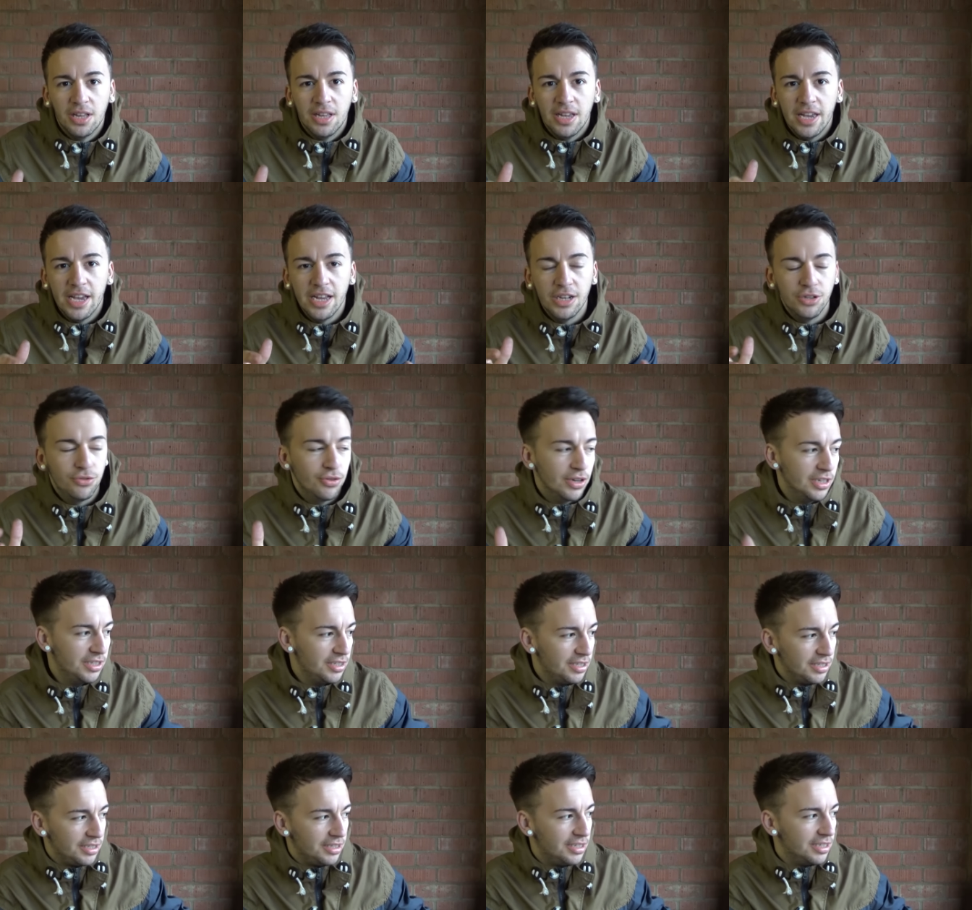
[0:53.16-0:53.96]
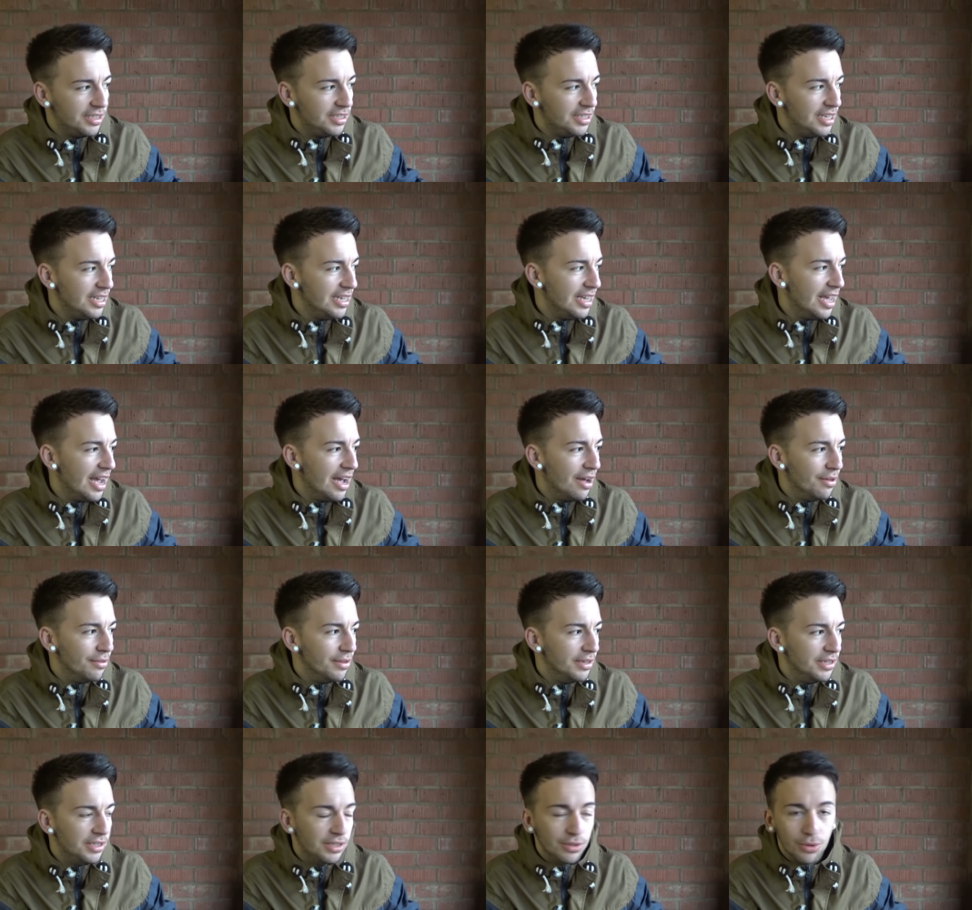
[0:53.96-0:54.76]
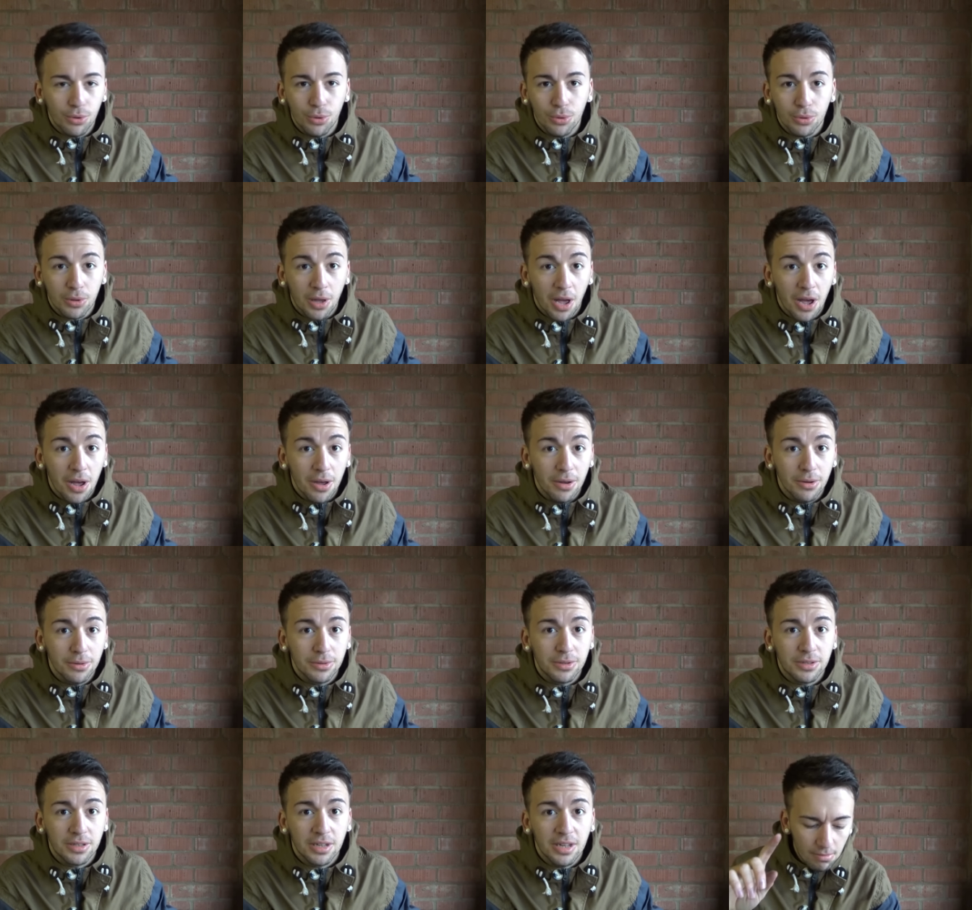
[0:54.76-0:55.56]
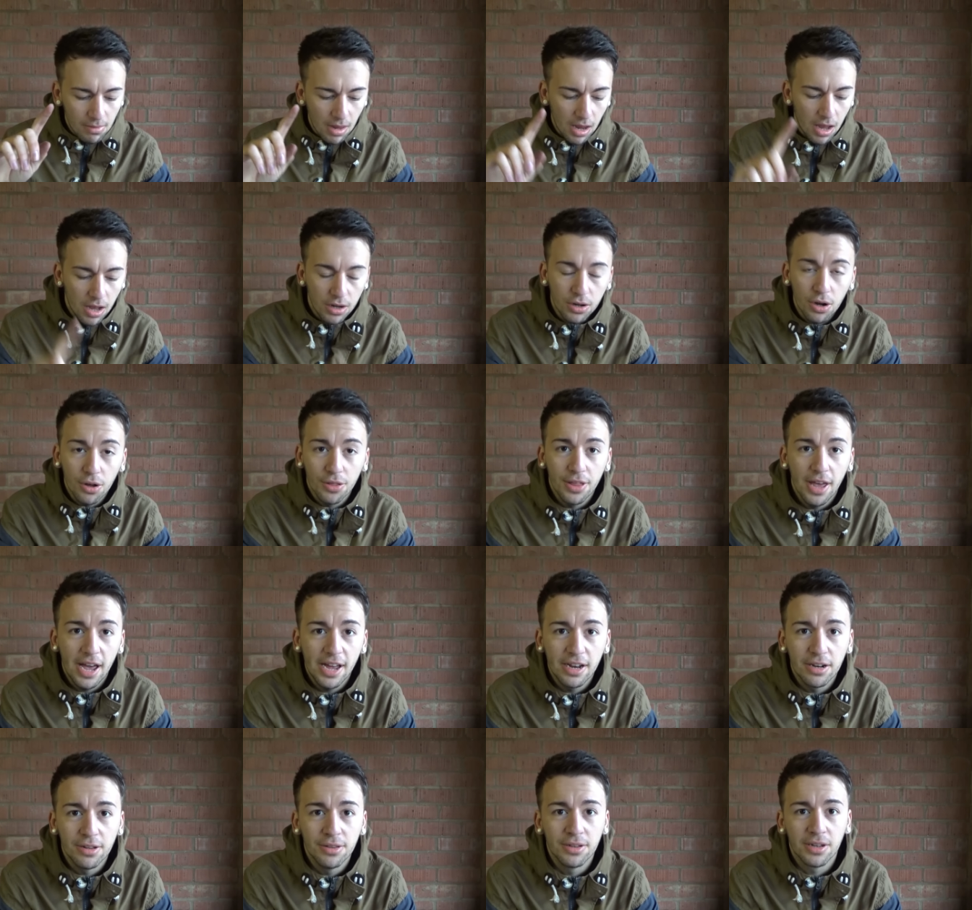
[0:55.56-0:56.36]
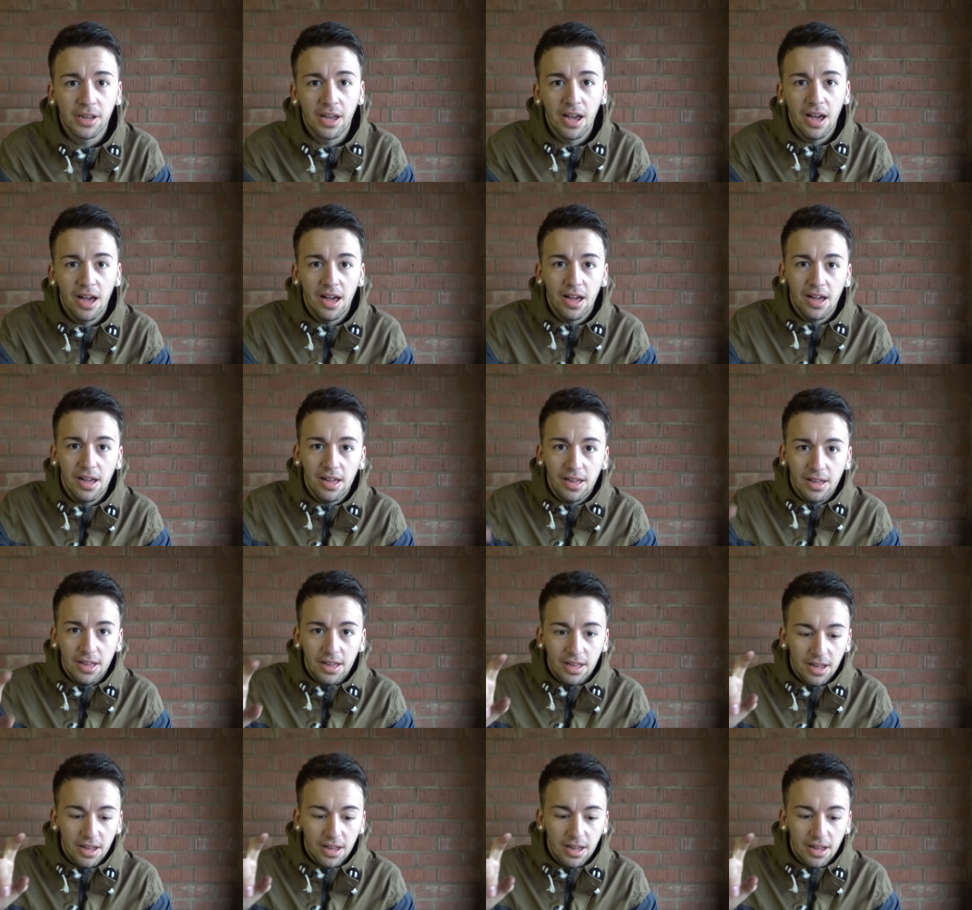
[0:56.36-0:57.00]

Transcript: interested to see how this all goes, I got the head on the car.